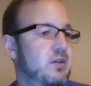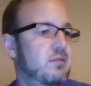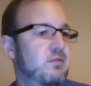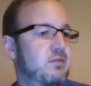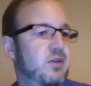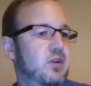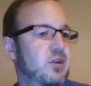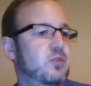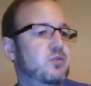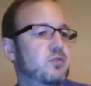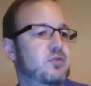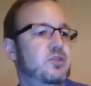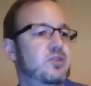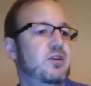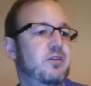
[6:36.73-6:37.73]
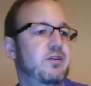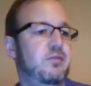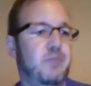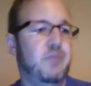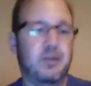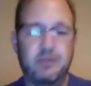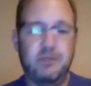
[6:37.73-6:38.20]
Very cool stuff.
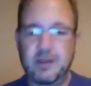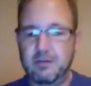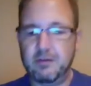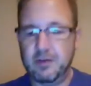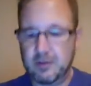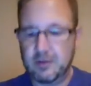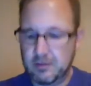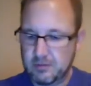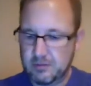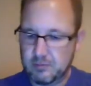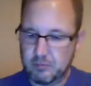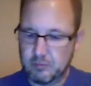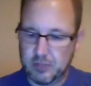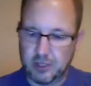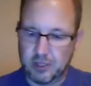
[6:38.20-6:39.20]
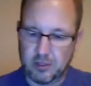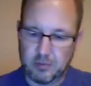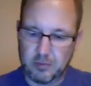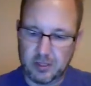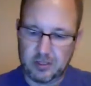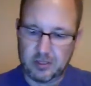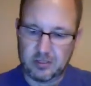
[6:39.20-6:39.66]
My favorite, by all
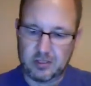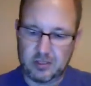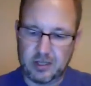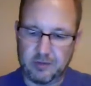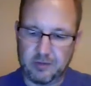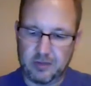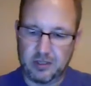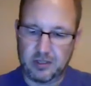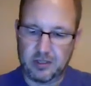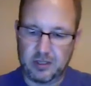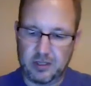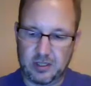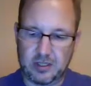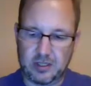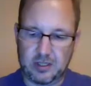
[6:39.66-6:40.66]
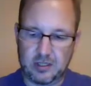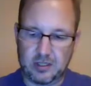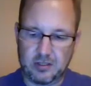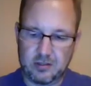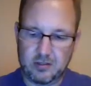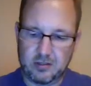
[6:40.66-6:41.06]
means, is definitely the